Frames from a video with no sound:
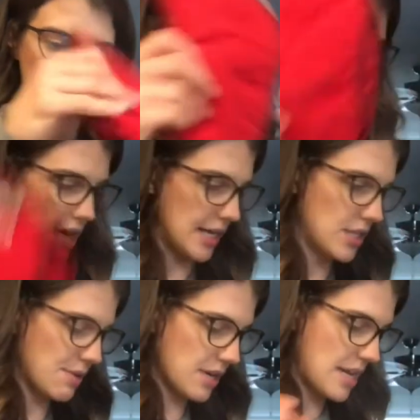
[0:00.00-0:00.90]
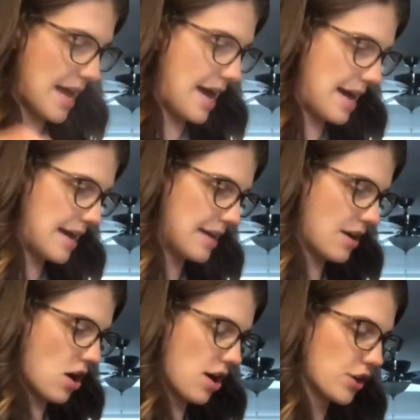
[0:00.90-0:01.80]
All right, so now we're gonna add
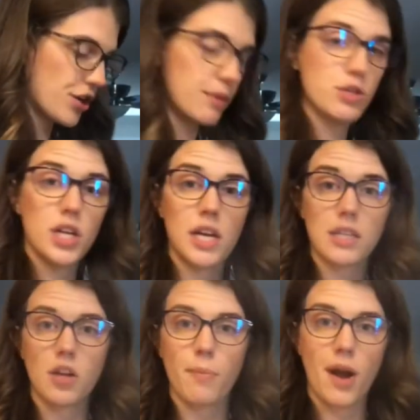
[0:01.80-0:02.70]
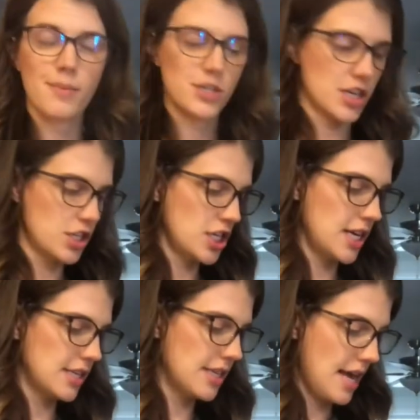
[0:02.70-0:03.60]
our cream cheese, our Parmesan
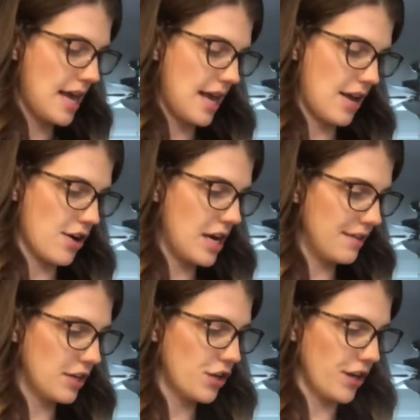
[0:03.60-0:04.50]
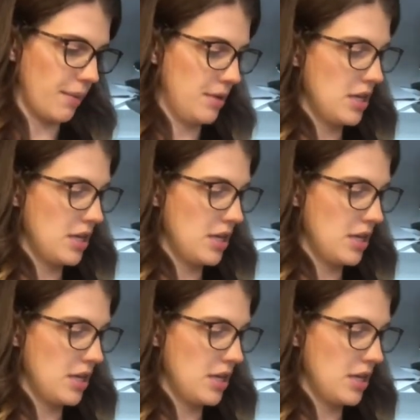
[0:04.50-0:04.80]
cheese, and our heavy cream.